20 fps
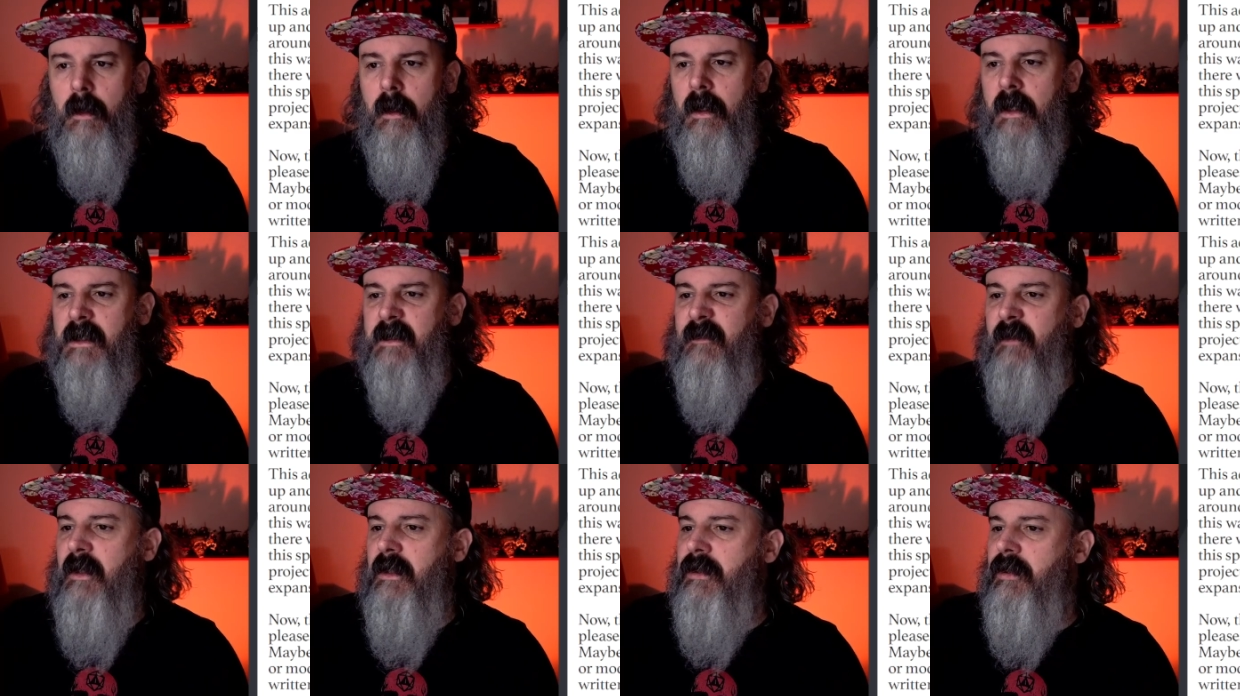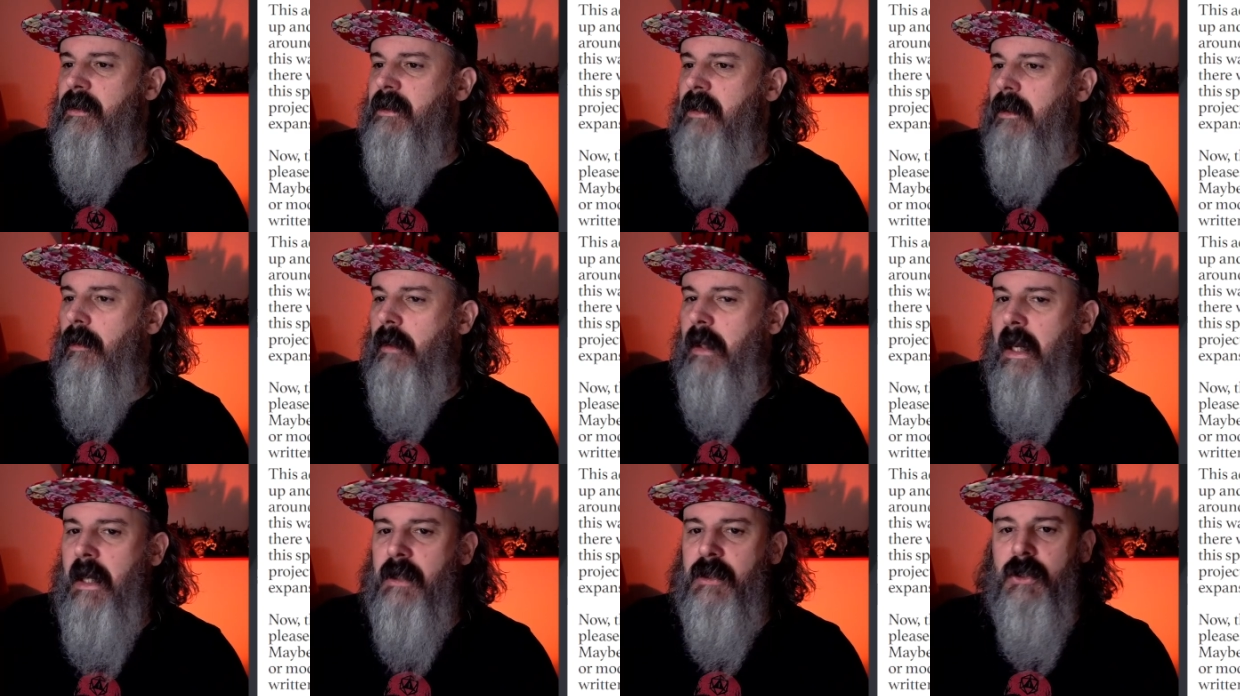Its features a
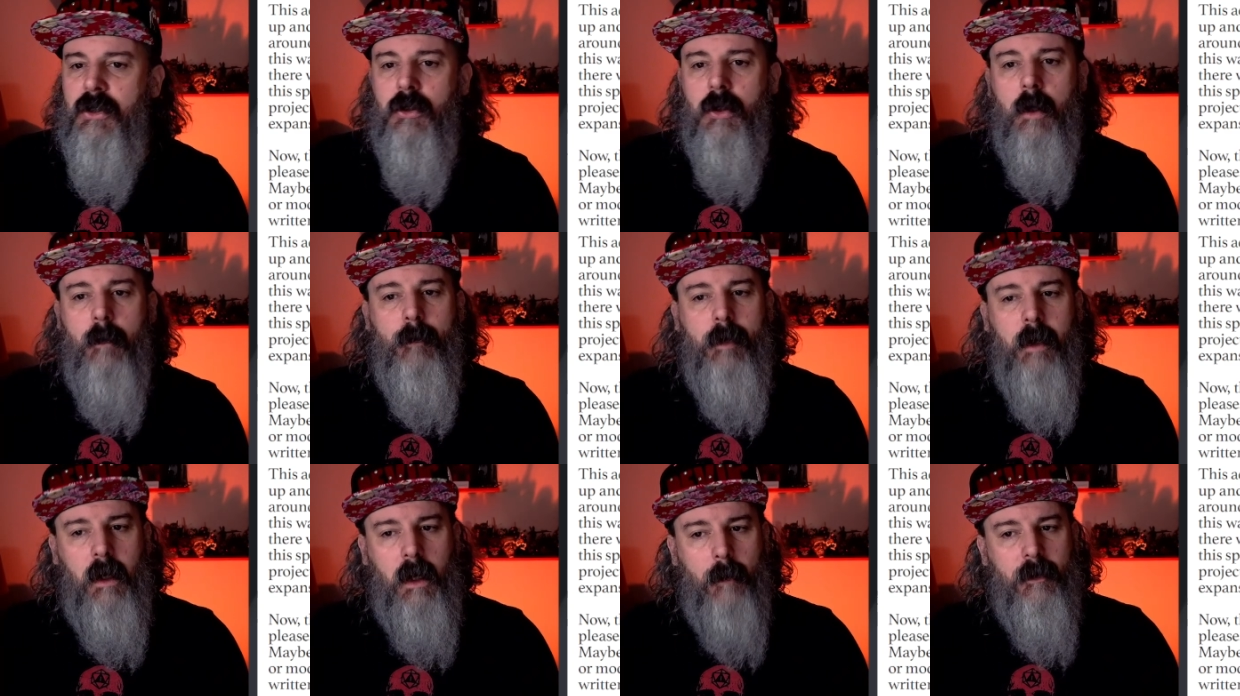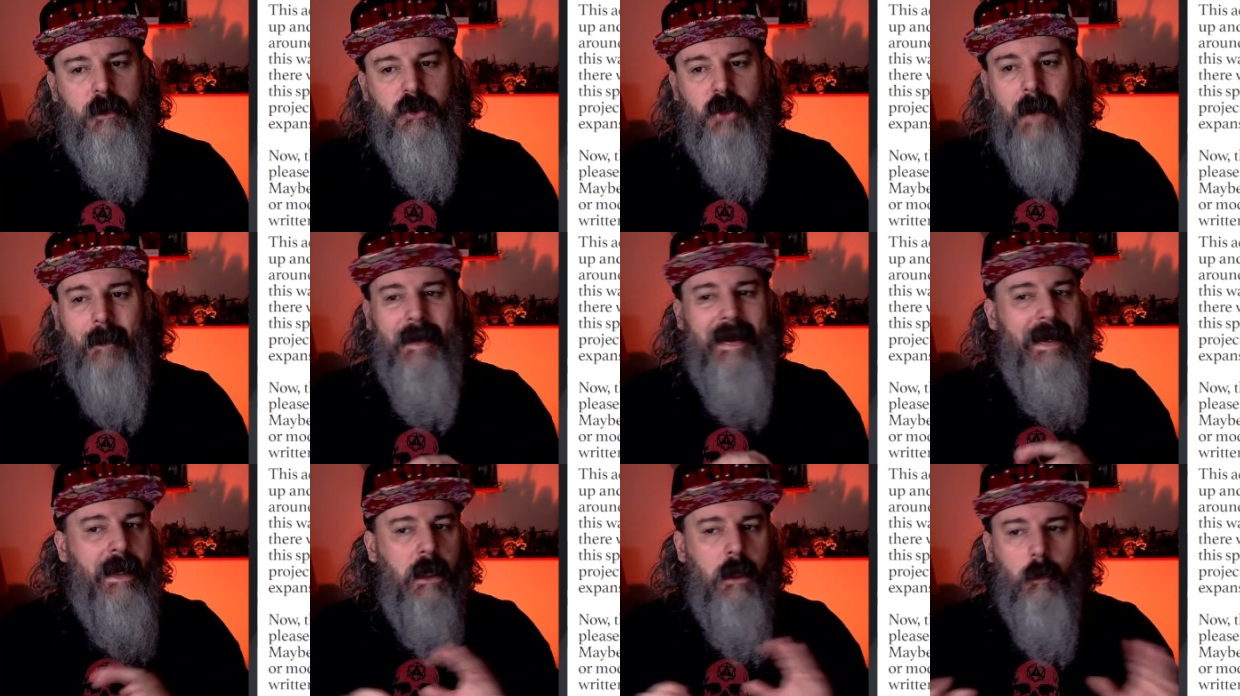location you can pick up and drop
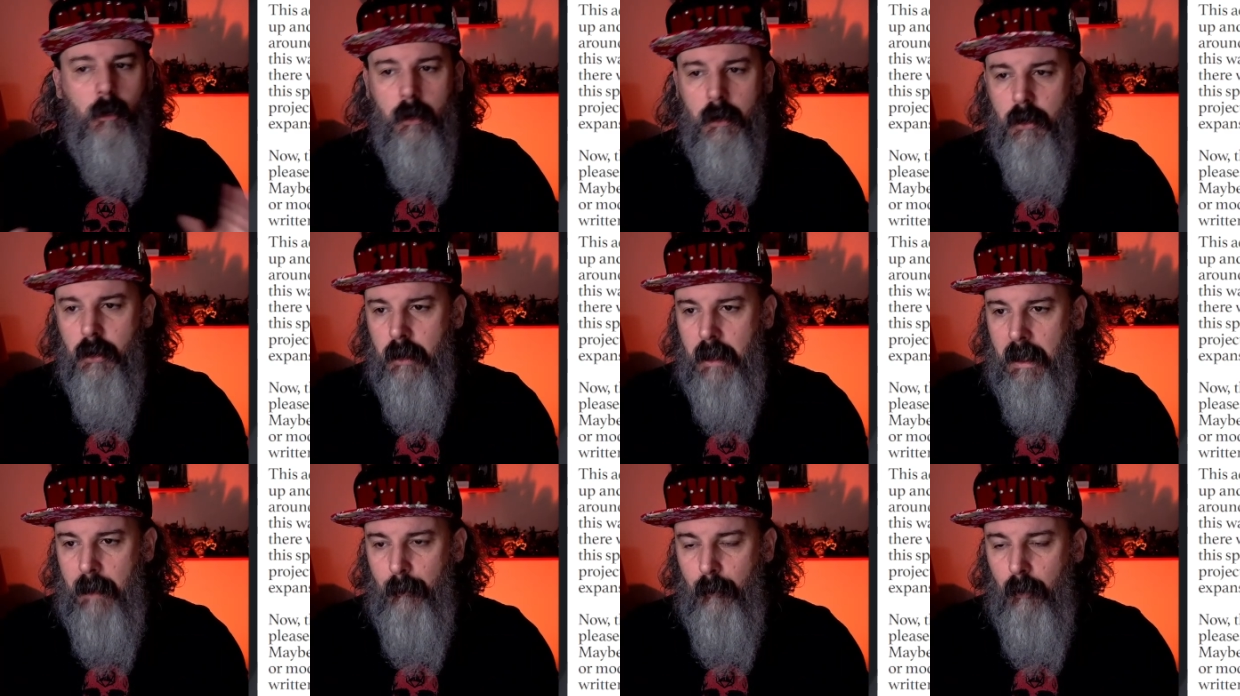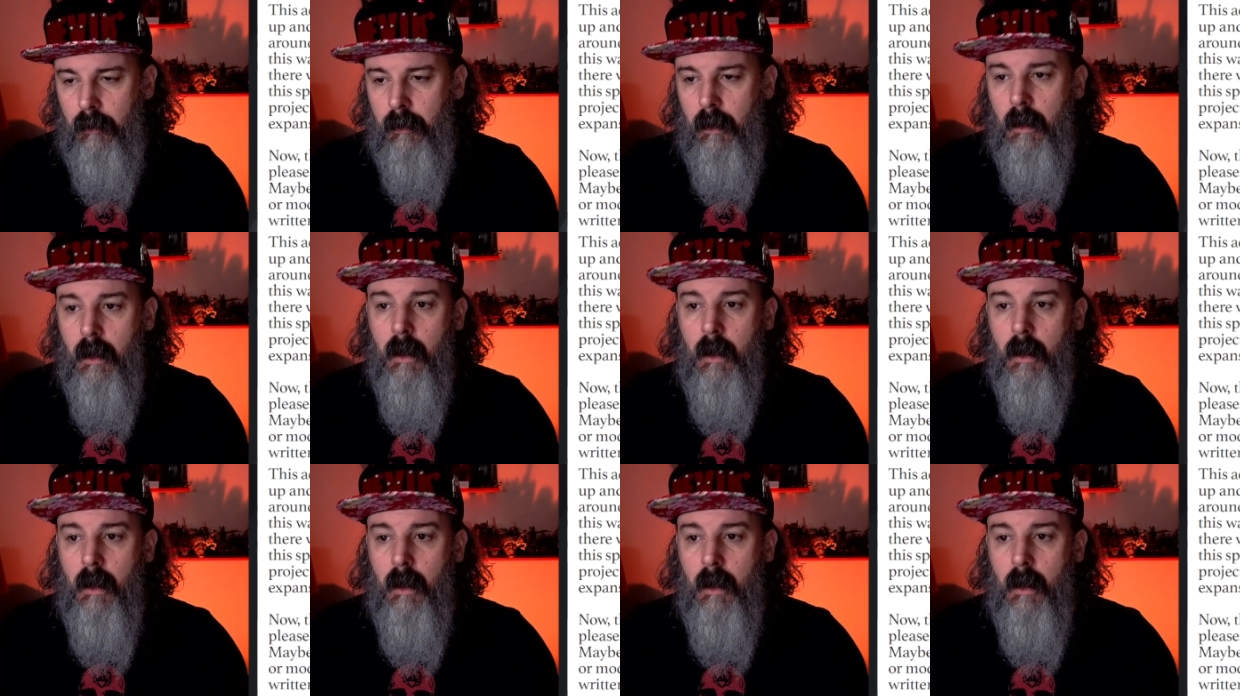anywhere in your game world.